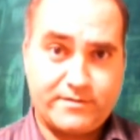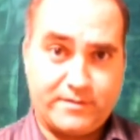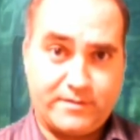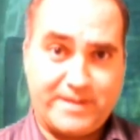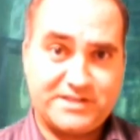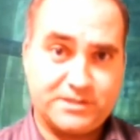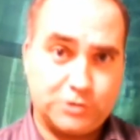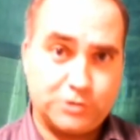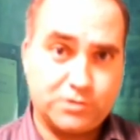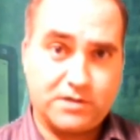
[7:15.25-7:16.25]
that makes it
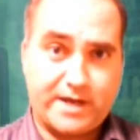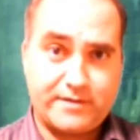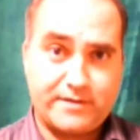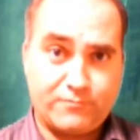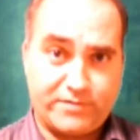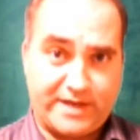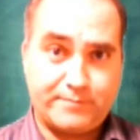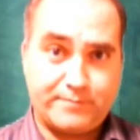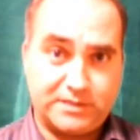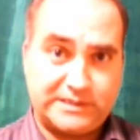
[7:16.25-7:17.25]
look like they
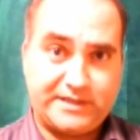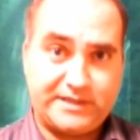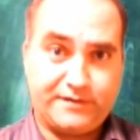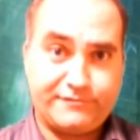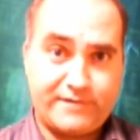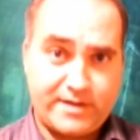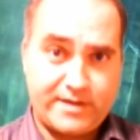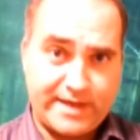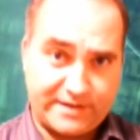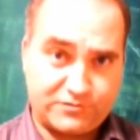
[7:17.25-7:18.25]
believe
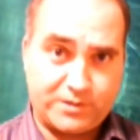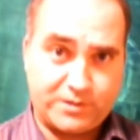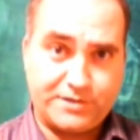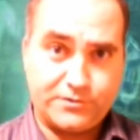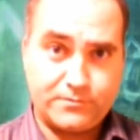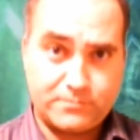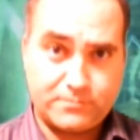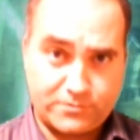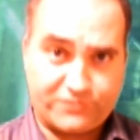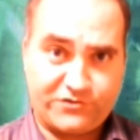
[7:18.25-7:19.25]
as we do,
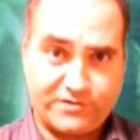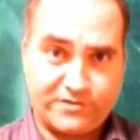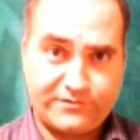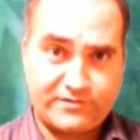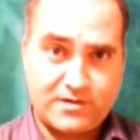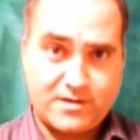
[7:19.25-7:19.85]
Christians.